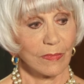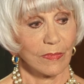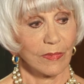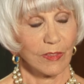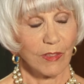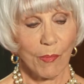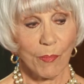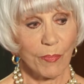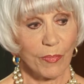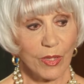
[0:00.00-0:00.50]

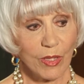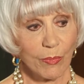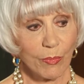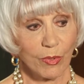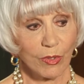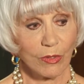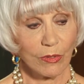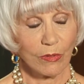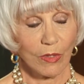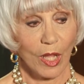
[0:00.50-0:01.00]
some
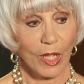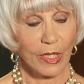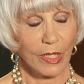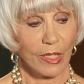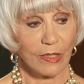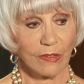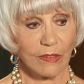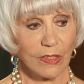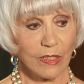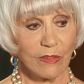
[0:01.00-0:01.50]
people, I
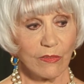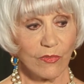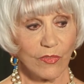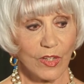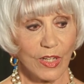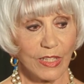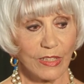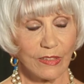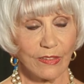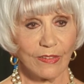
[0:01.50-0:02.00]
guess, didn't
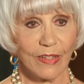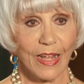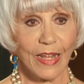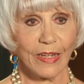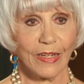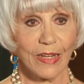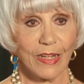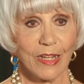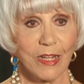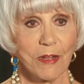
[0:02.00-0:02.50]
find
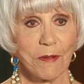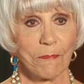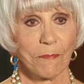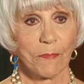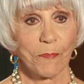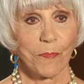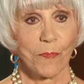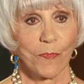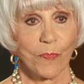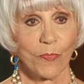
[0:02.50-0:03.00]
Sandy
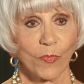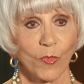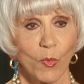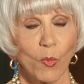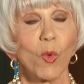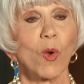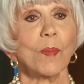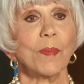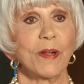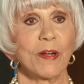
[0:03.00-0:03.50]

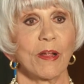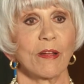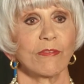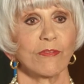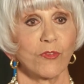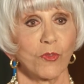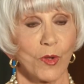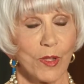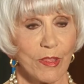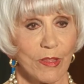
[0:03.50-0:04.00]
warm enough
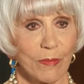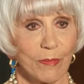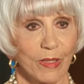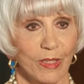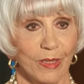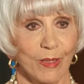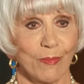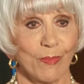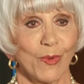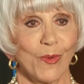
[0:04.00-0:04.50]
for them
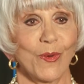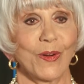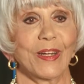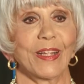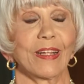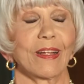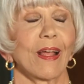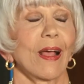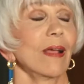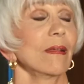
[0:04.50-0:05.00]
in the
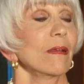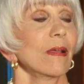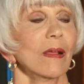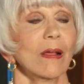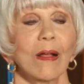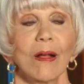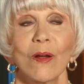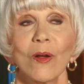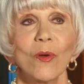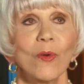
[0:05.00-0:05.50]
morning. I,
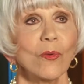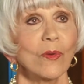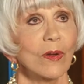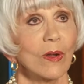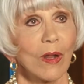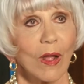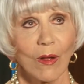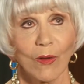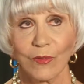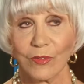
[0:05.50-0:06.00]
who
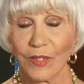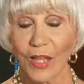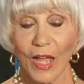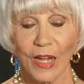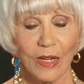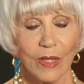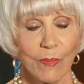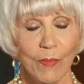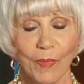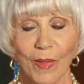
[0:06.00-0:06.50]
knows?
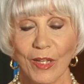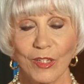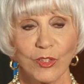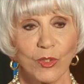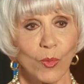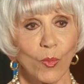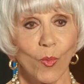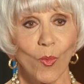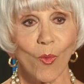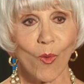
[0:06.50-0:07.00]
How do you
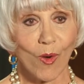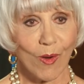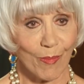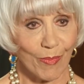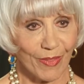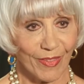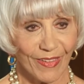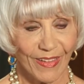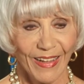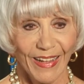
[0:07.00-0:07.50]
measure
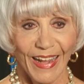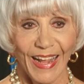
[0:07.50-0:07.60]
warmth?